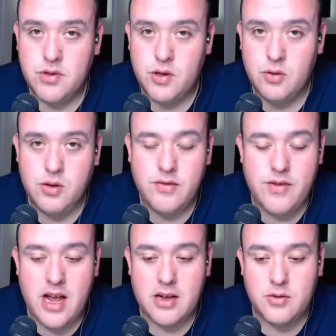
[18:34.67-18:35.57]
Cool. If
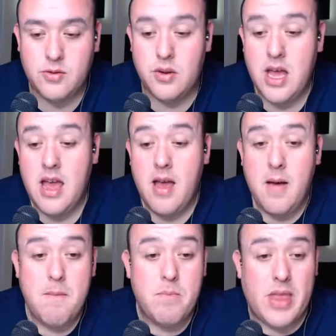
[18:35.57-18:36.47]
not, cool.
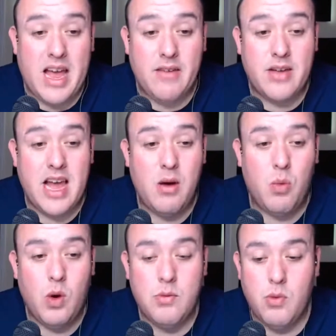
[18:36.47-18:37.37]
I've got
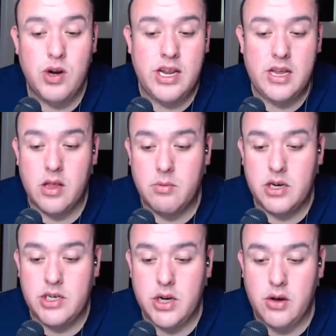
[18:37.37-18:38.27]
one more deal I'm going
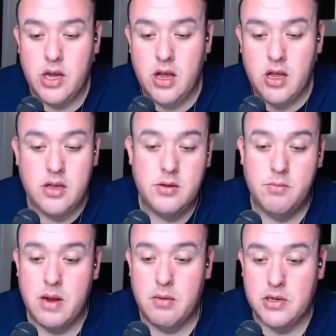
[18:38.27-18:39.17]
to show y'all,
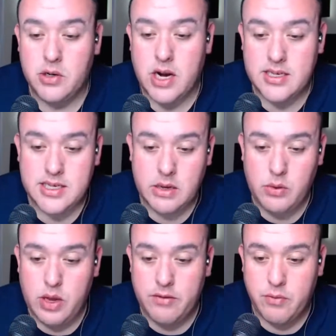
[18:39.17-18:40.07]
but I'm going to try to
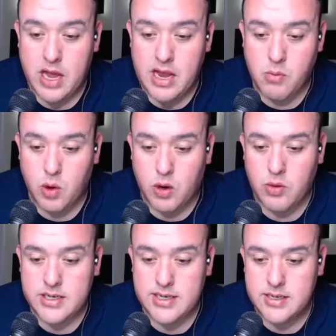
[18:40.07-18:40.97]
see if we got any more
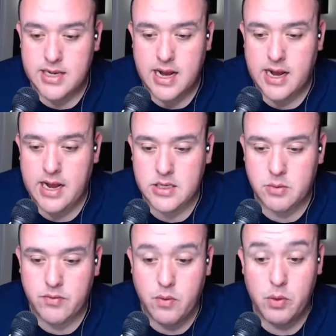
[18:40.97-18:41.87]
questions that I can answer
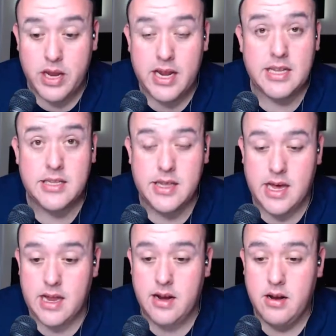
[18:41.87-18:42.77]
before we get into that.